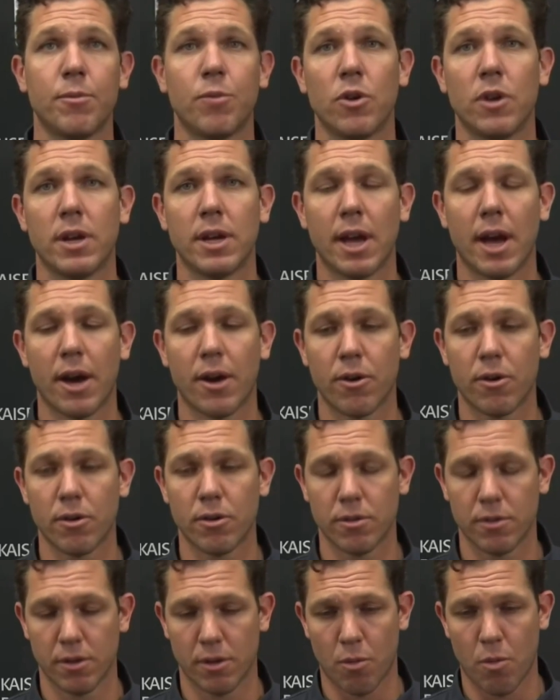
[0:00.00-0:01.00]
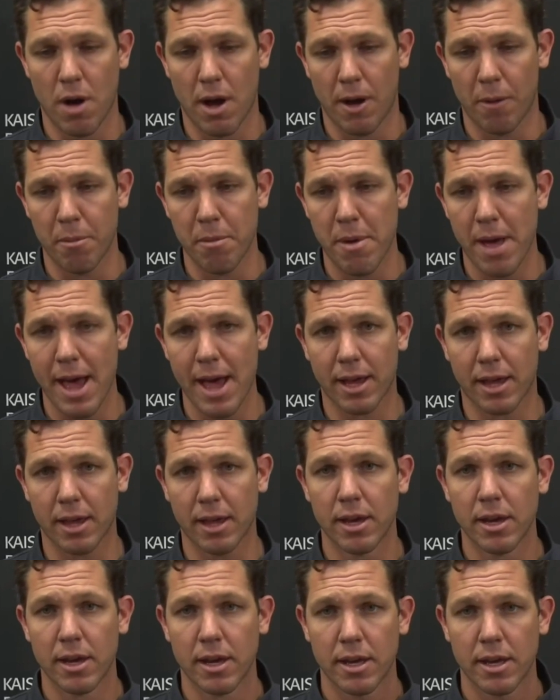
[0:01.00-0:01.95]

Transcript: where he got hurt a while back